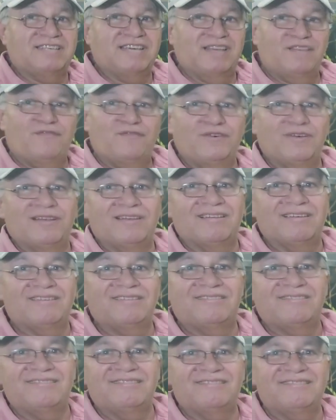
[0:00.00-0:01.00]
10 foot
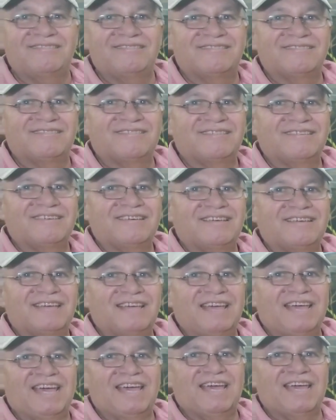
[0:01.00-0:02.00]
long
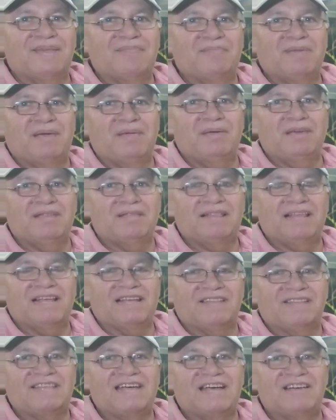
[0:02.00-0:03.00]
and maybe like
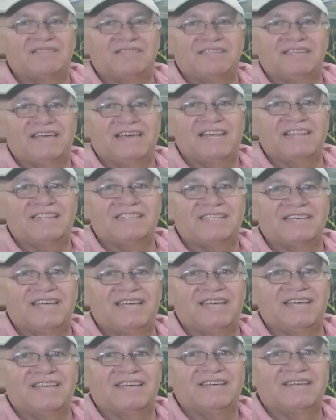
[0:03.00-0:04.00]
1,000 gallon
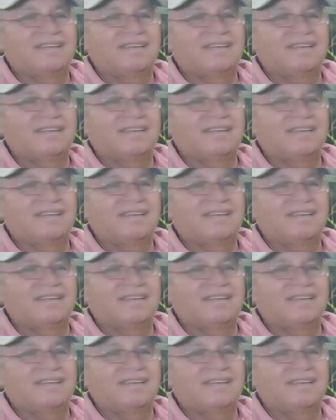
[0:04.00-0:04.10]
tank,